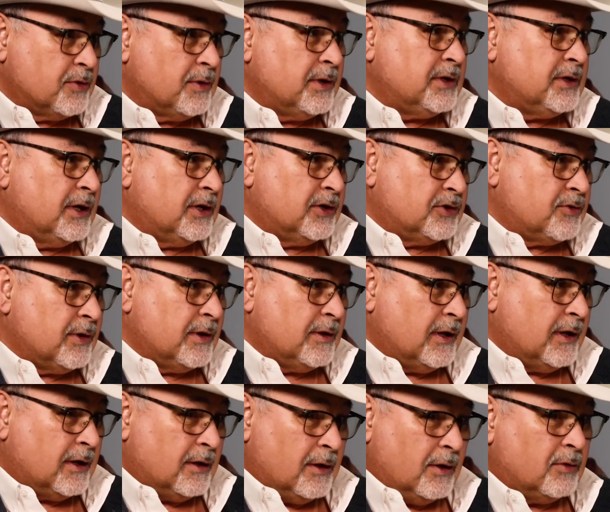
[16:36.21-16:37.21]
industry,
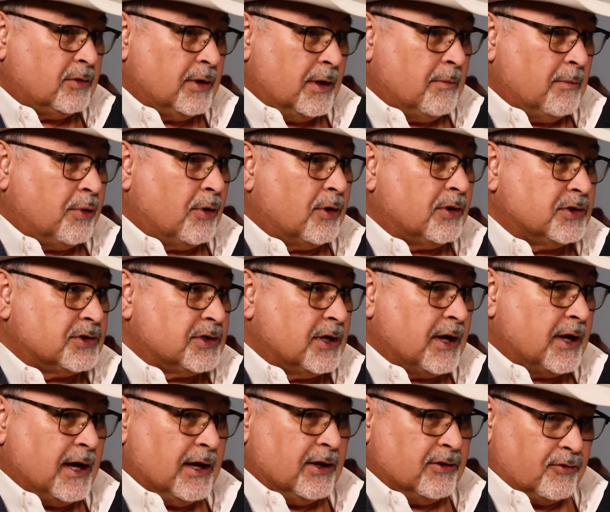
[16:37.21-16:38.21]
let alone the importance that
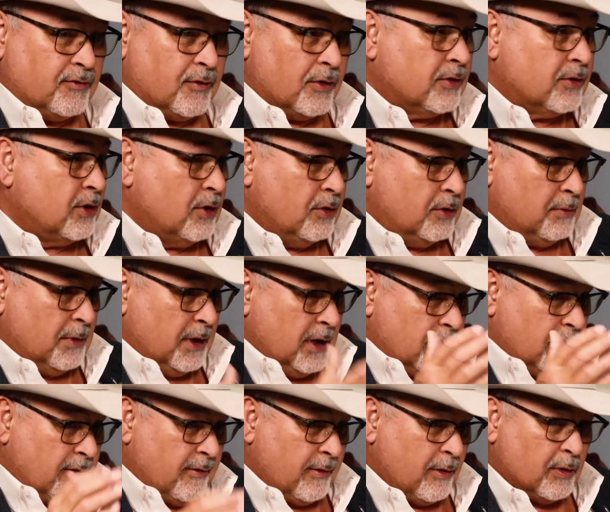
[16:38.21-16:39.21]
it has for you and me
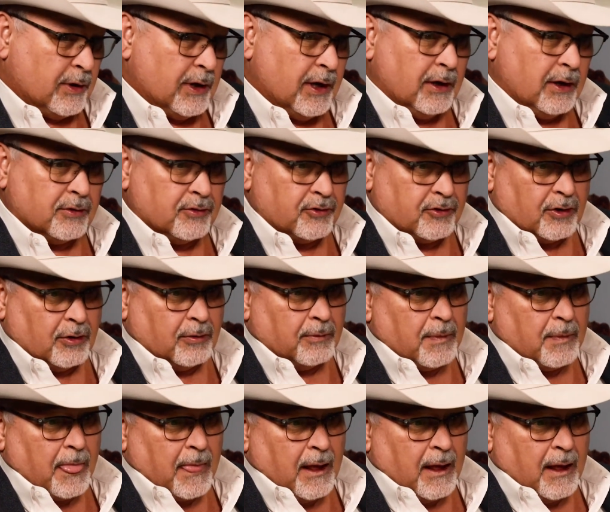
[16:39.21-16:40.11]
and everyone else. So,